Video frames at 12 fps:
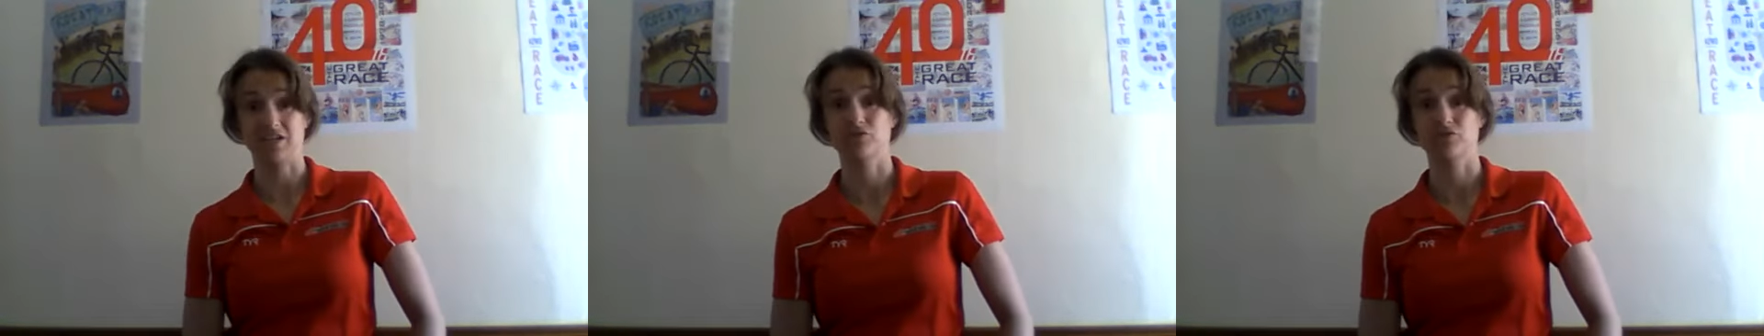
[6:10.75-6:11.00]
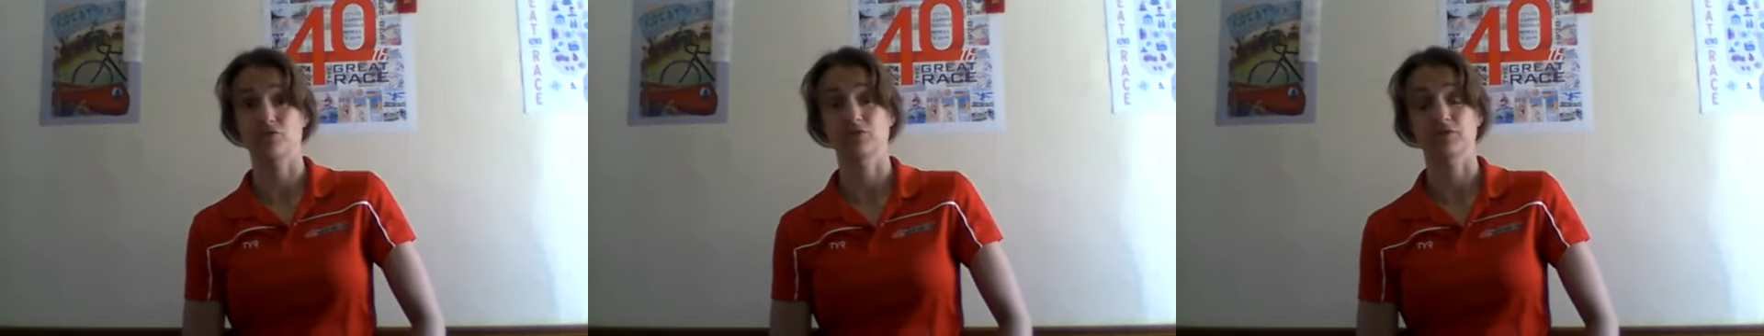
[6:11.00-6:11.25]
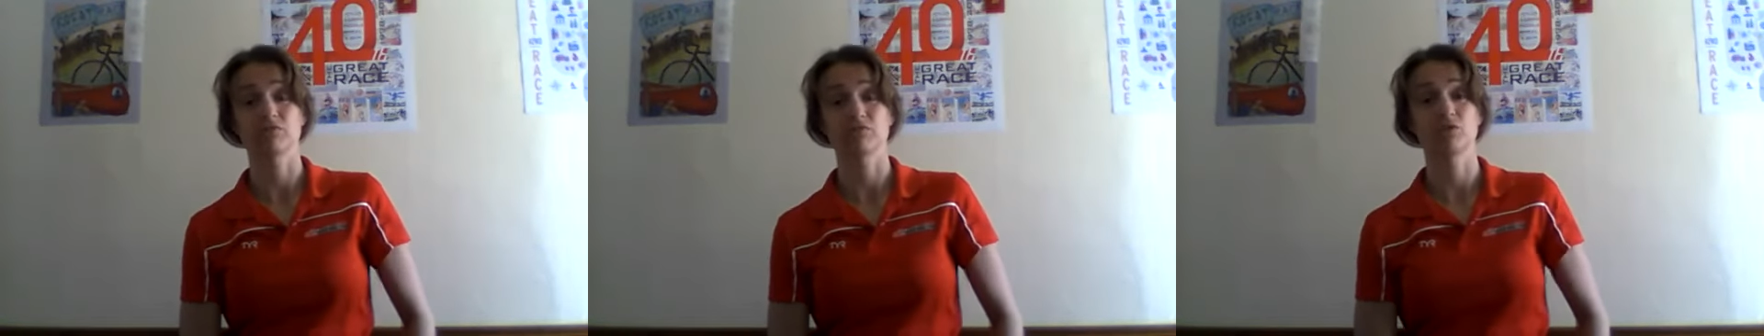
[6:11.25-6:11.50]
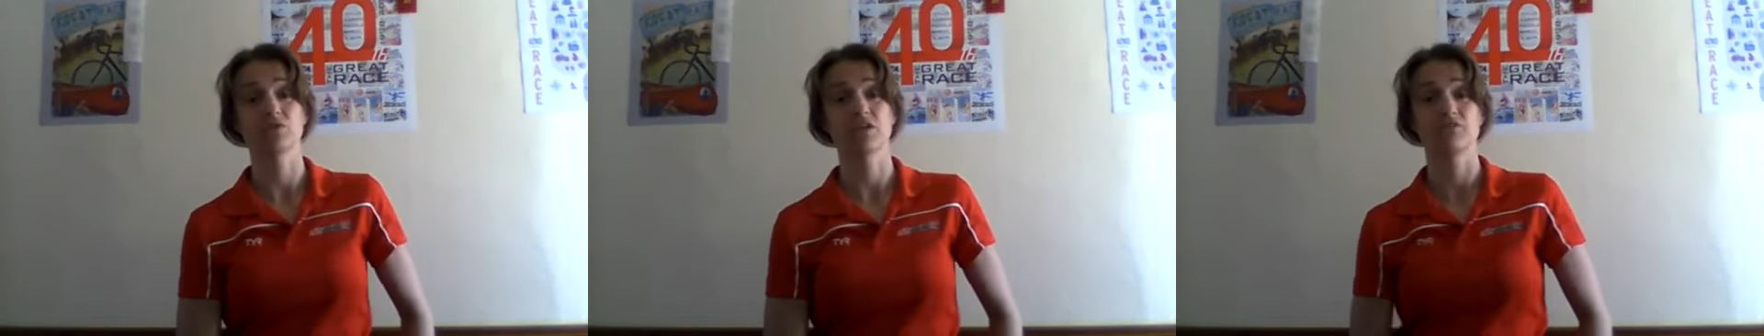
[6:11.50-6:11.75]
internally
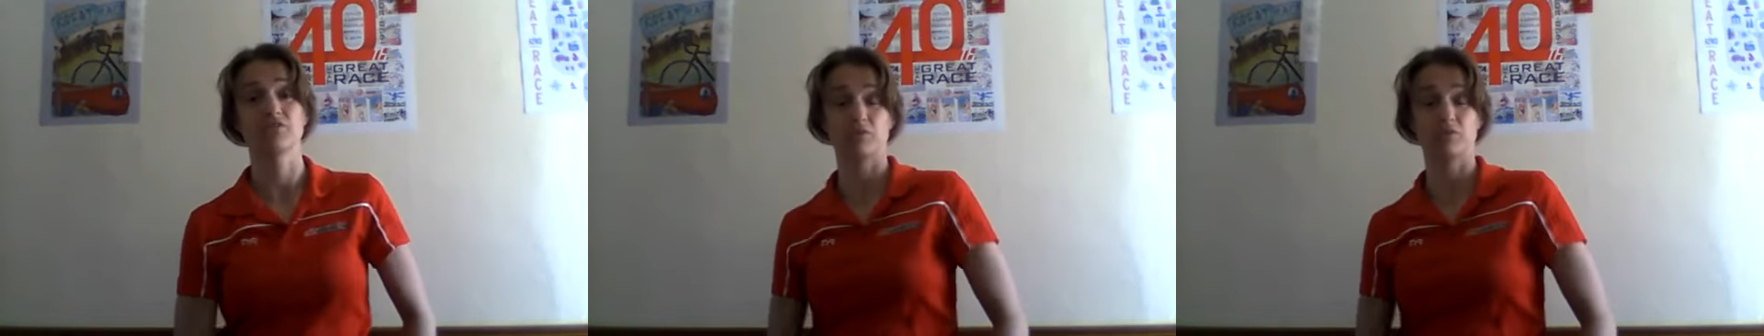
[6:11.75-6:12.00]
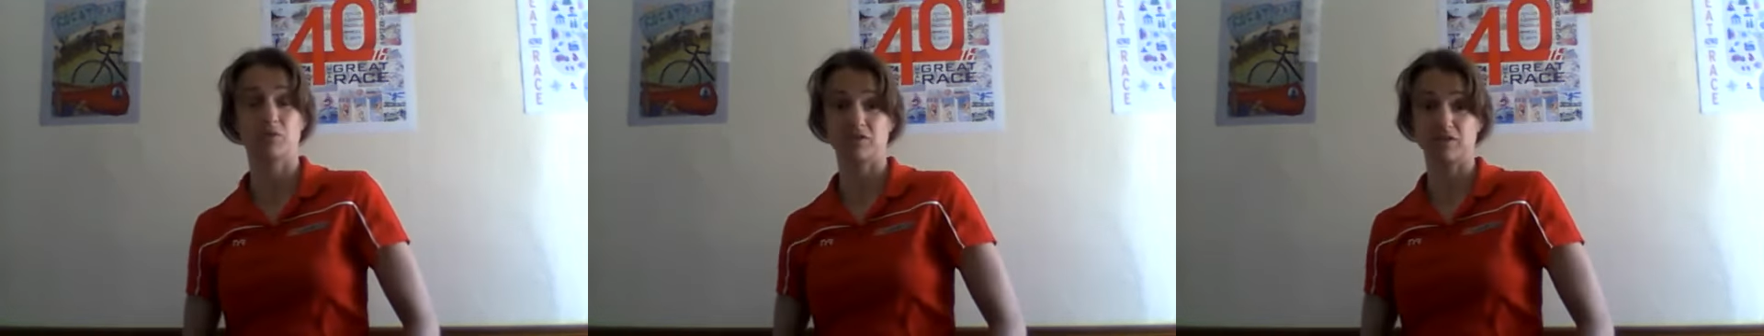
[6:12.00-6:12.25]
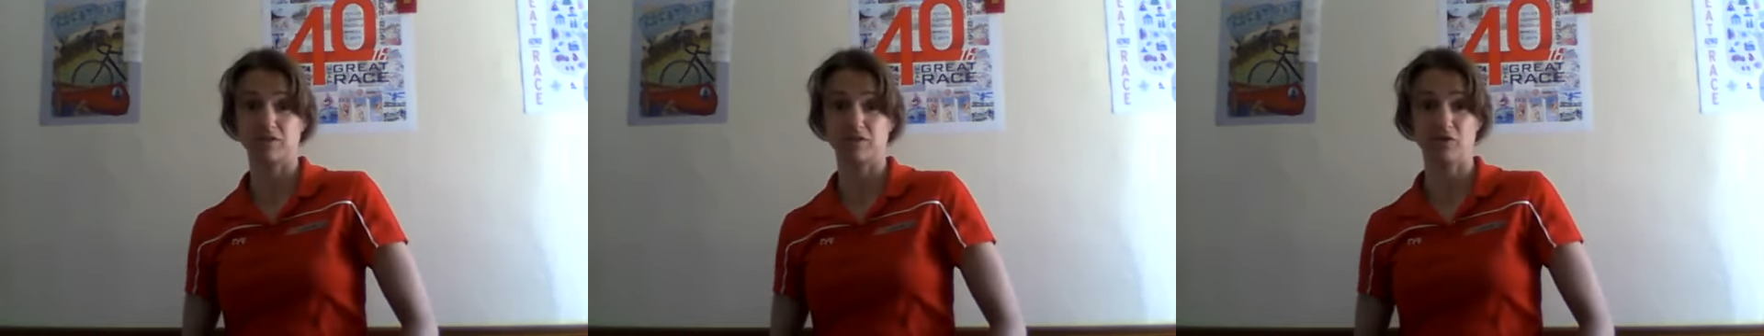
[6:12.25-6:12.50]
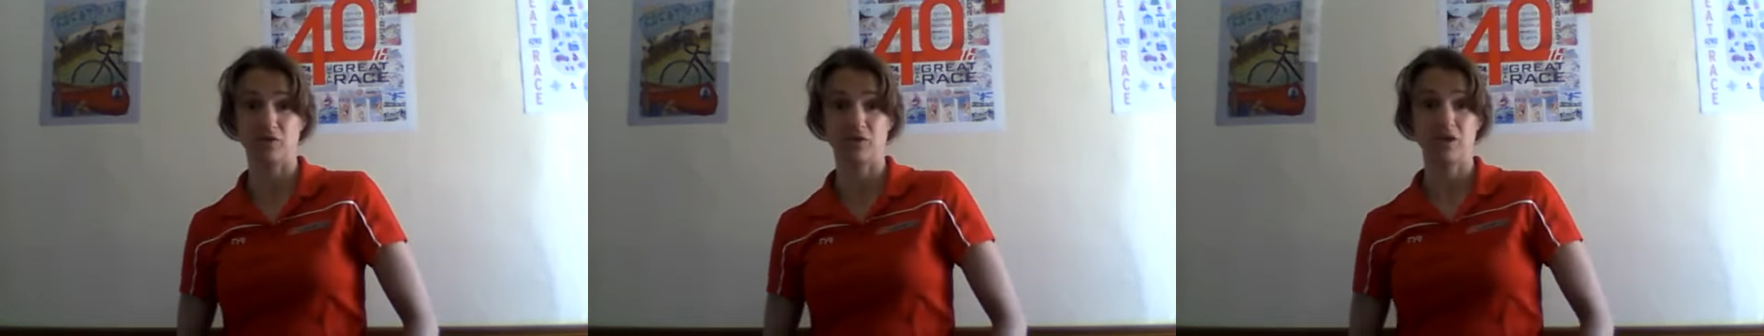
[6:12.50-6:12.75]
rotate very well
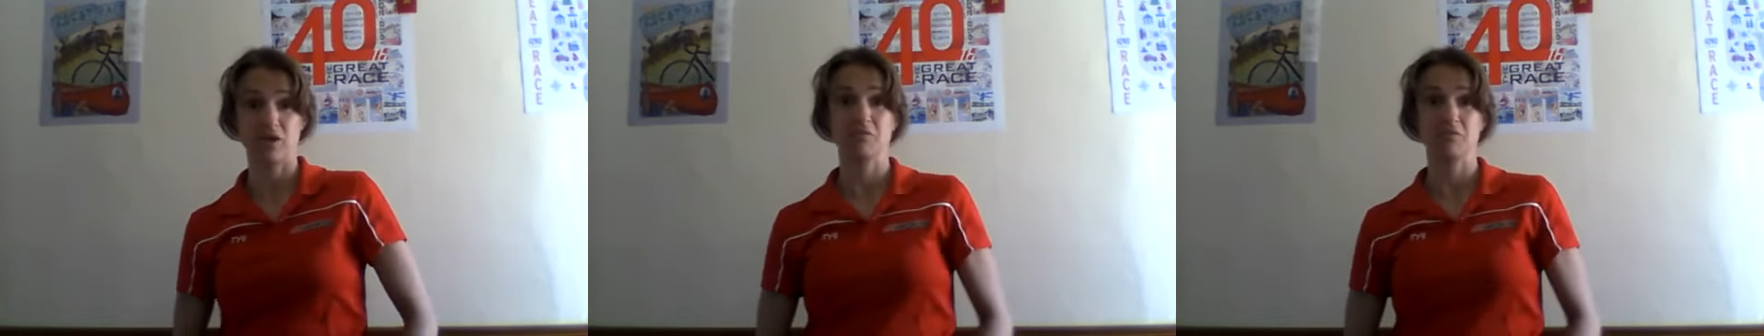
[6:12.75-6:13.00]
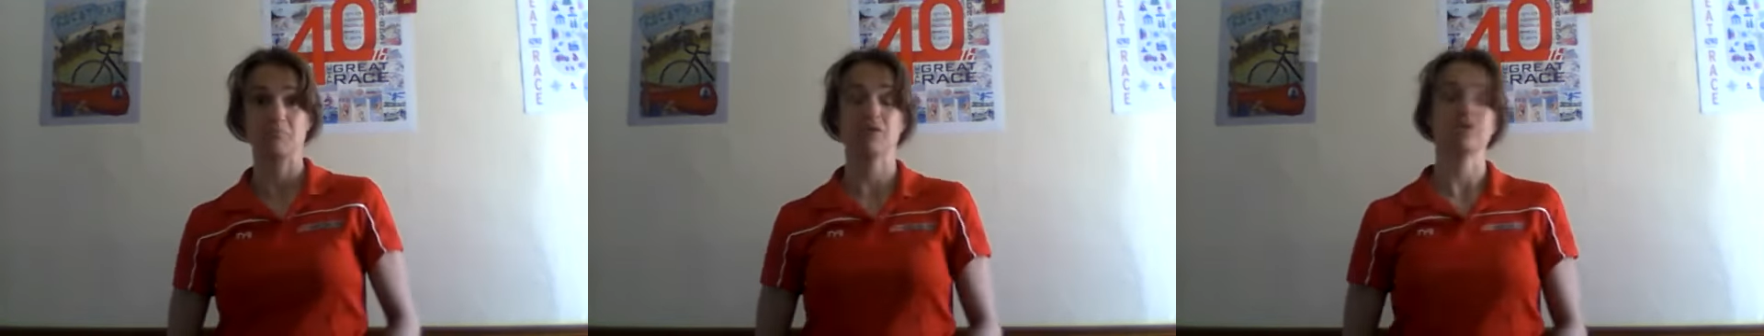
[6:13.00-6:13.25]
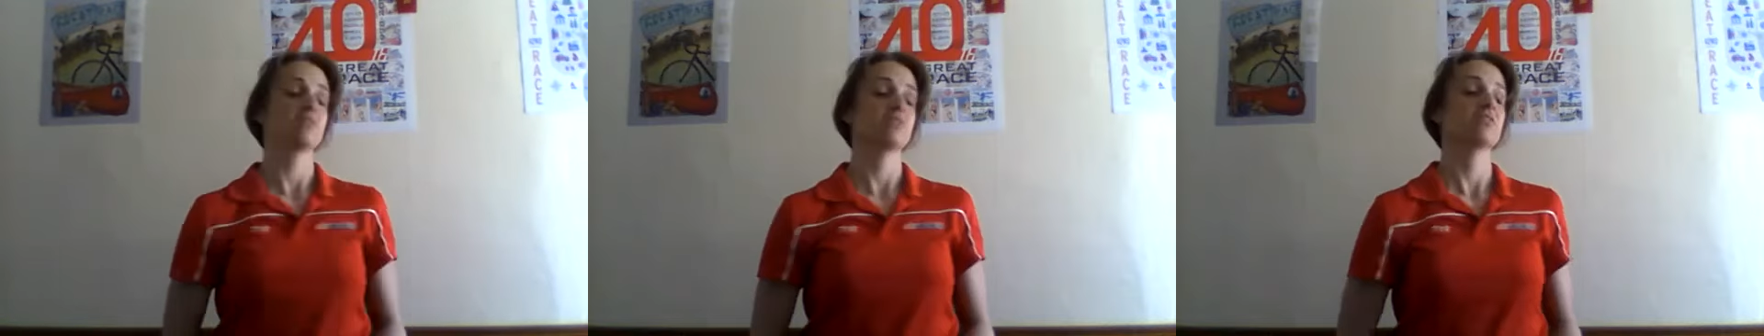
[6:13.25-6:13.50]
either. But